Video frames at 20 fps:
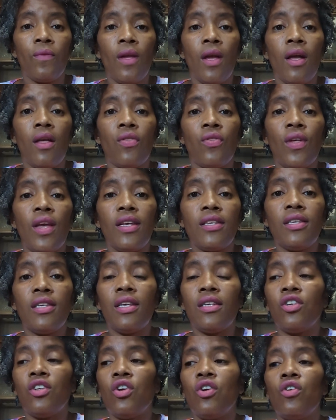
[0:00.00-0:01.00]
This
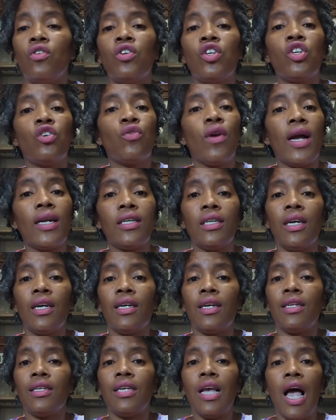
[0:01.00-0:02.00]
is you
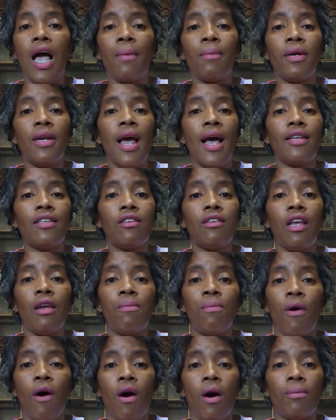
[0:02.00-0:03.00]
stretching the time of that
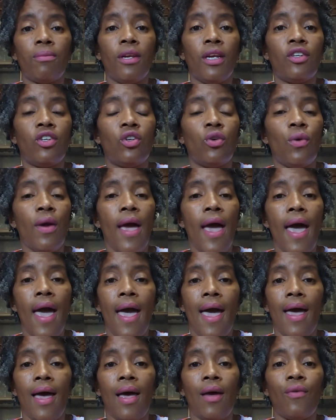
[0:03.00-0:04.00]
sebum that you
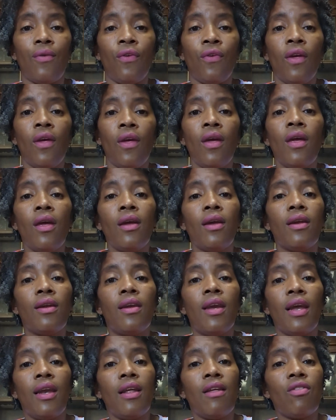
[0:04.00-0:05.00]
have,
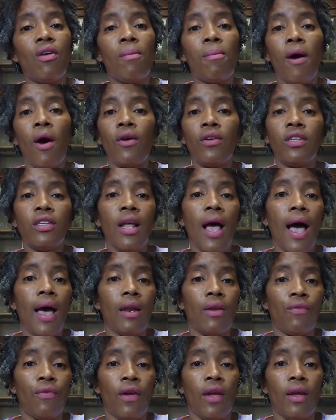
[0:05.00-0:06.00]
getting the most out
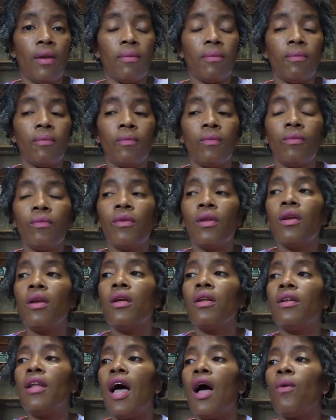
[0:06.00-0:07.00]
of it.
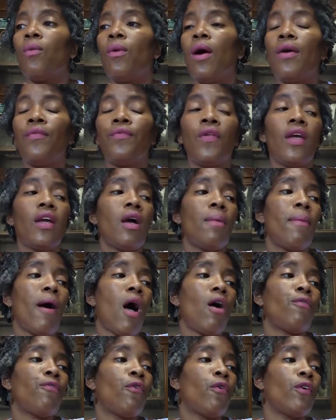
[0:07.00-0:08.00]
Now, one thing
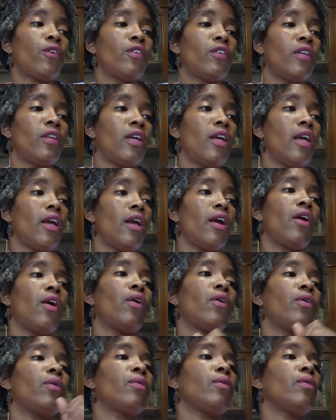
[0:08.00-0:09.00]
about 4C here,